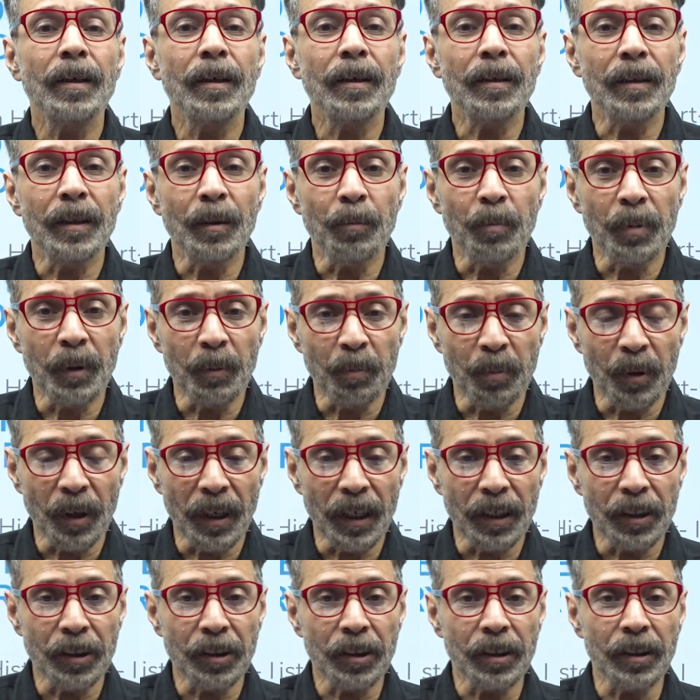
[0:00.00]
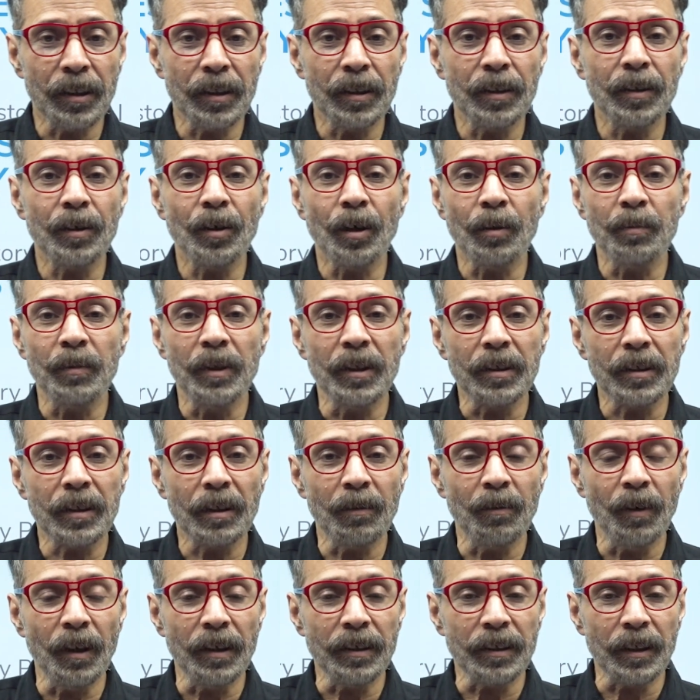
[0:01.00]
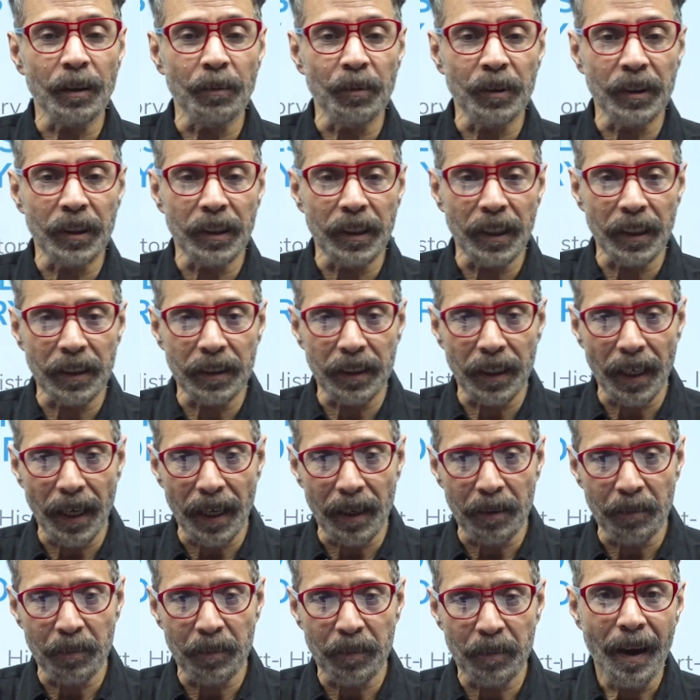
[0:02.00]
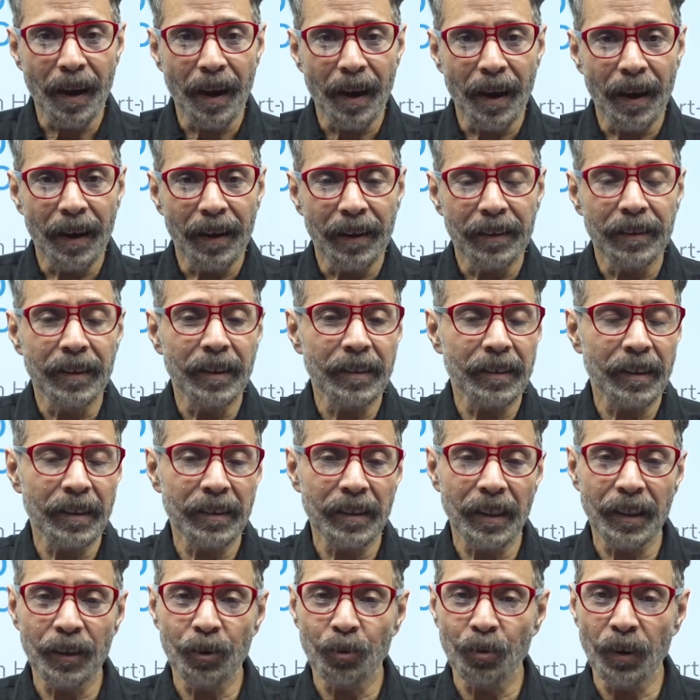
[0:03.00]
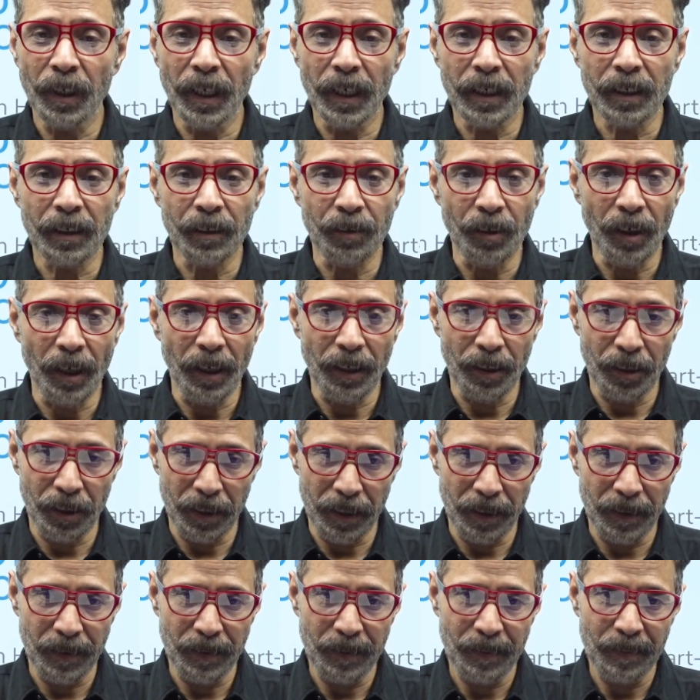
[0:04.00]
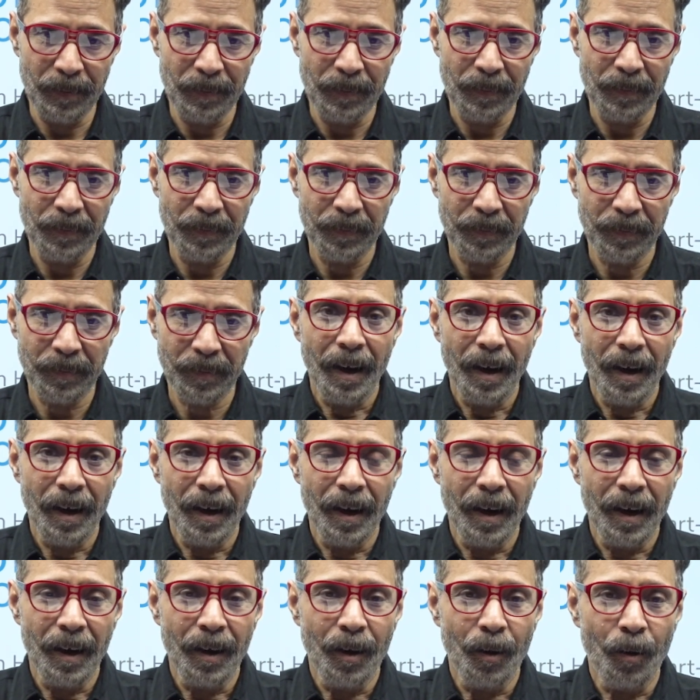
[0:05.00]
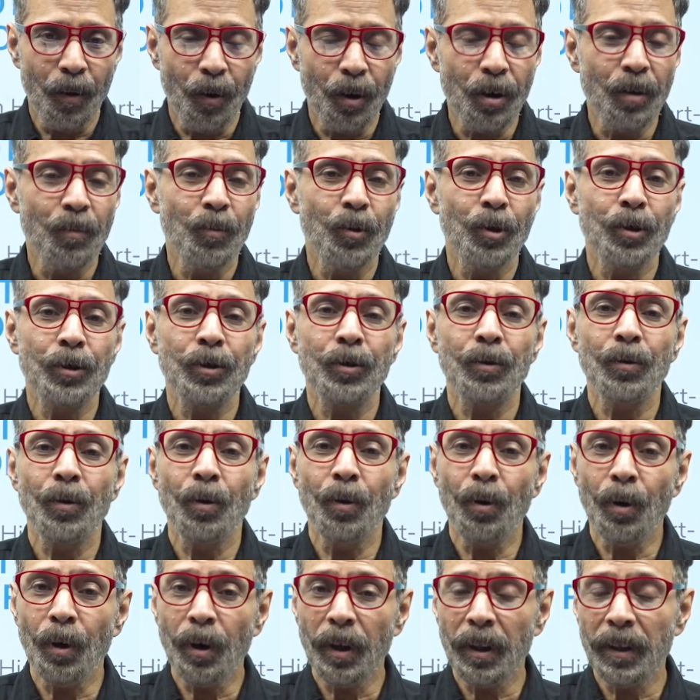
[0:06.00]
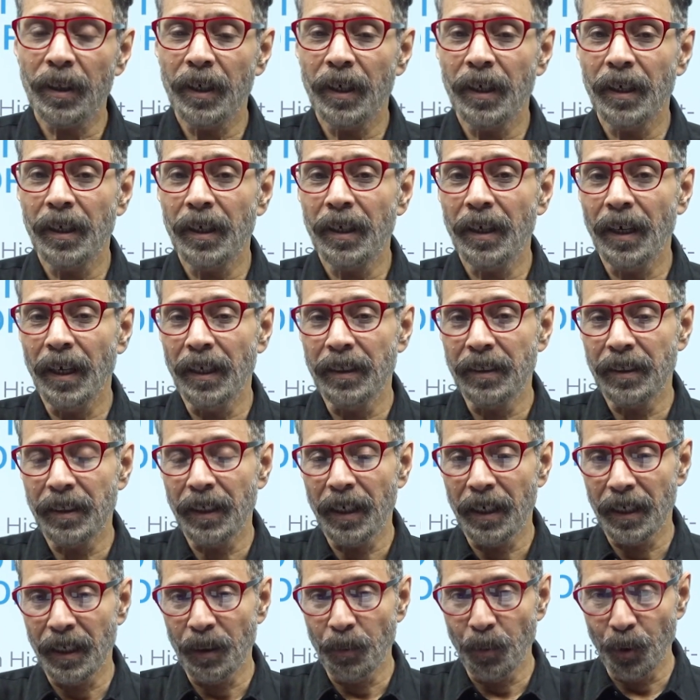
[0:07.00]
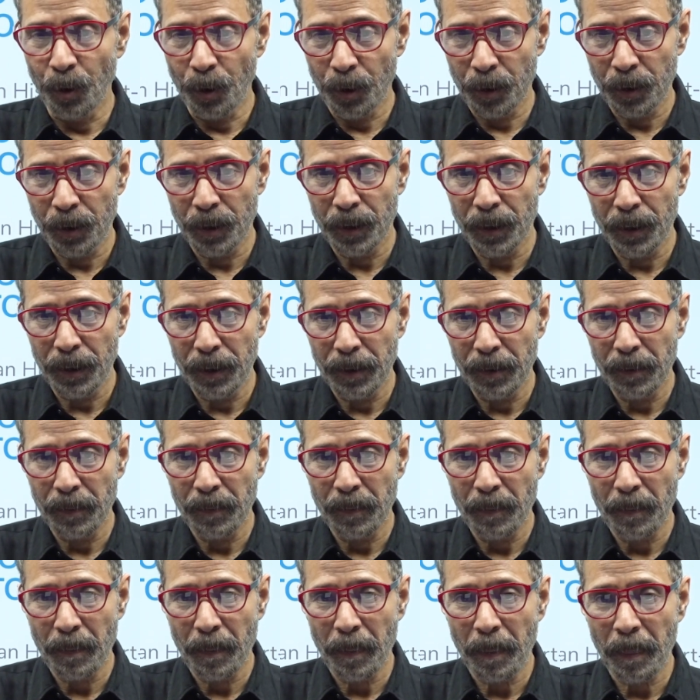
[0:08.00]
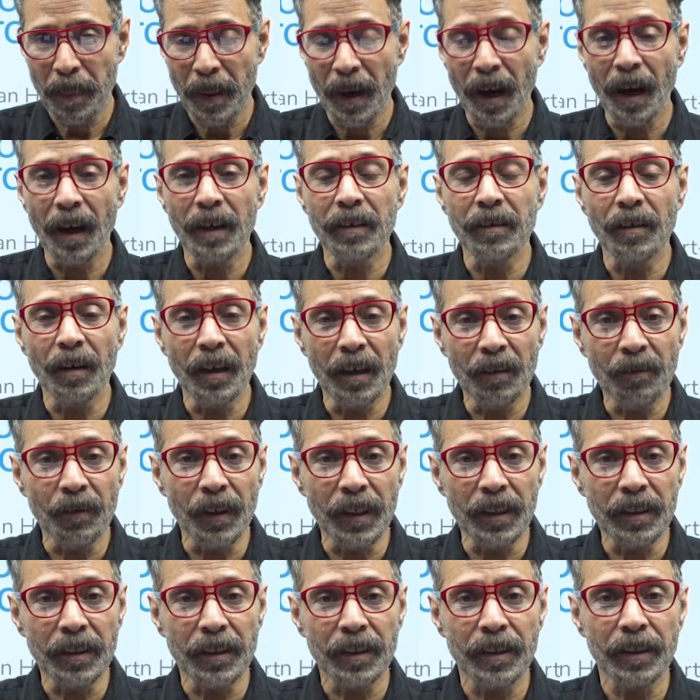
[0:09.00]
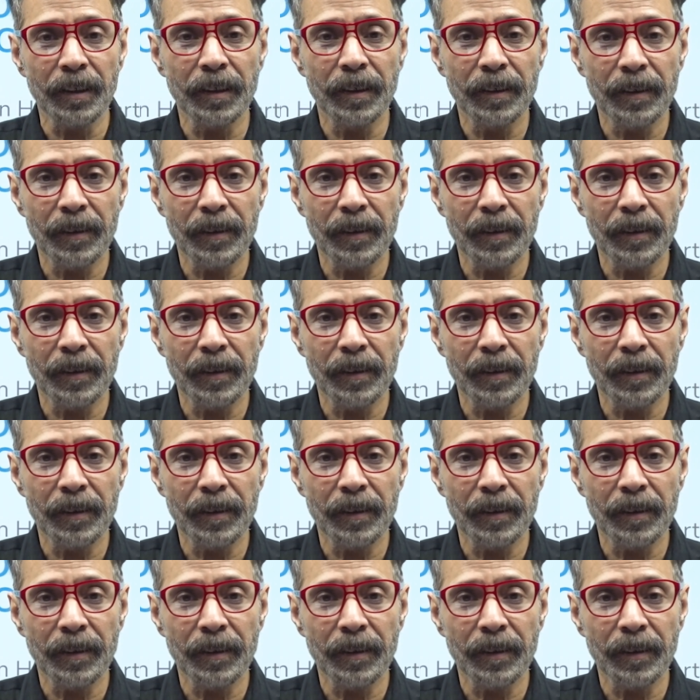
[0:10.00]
the preparation of the civil services exam. This is a unique creation. Almost all the NCERT books are relevant